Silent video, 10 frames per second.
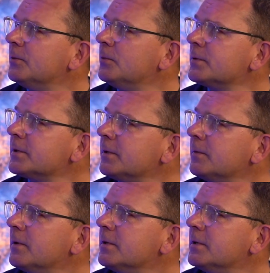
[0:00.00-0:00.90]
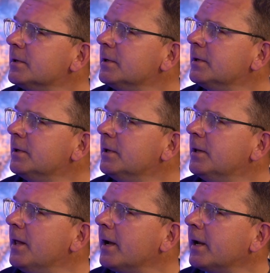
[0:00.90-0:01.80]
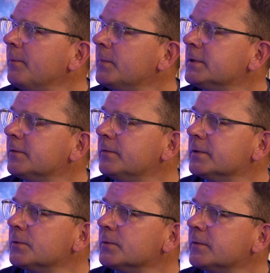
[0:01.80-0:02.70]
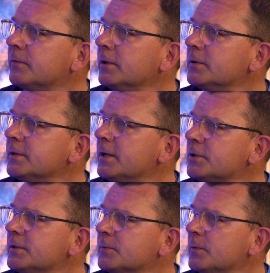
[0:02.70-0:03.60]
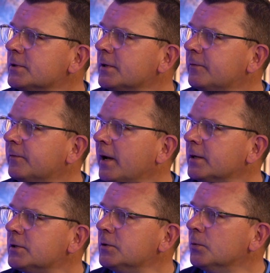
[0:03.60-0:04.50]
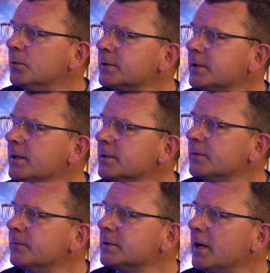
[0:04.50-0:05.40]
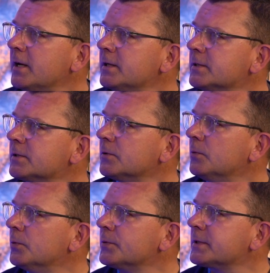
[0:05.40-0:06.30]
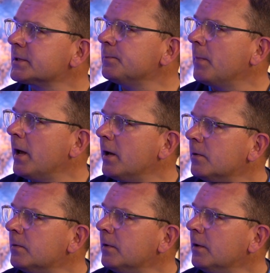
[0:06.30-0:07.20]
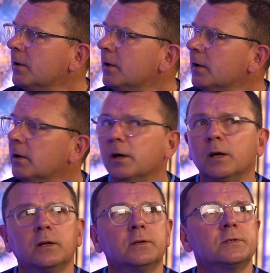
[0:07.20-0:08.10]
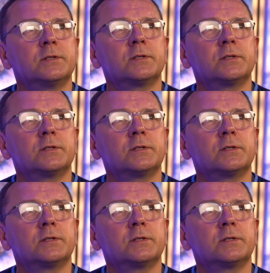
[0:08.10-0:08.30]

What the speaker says: also there can be different sorts of hallucinations which affect your sense of taste or smell, and